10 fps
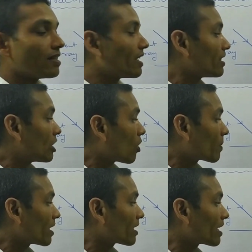than the
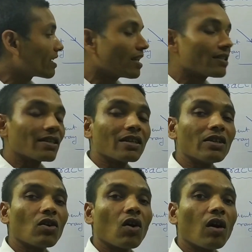optical
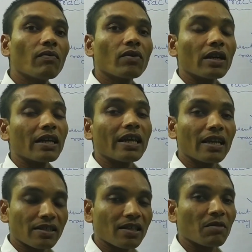density of
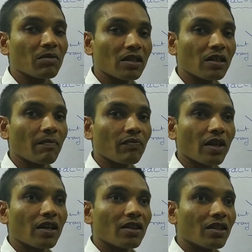denser medium.
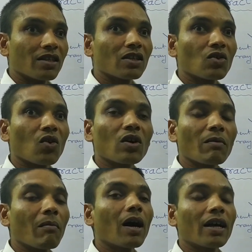This is
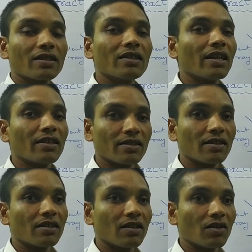not mass
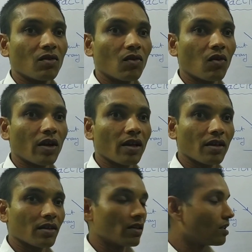density. Okay.
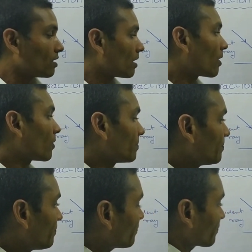Now
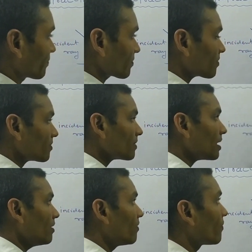
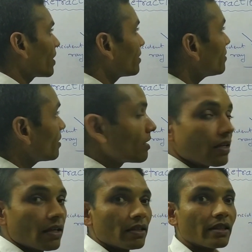when
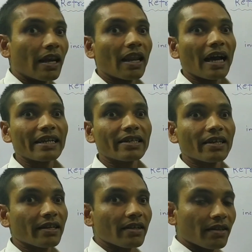the light
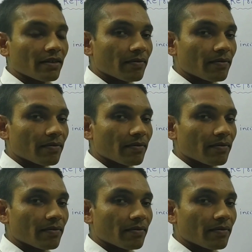ray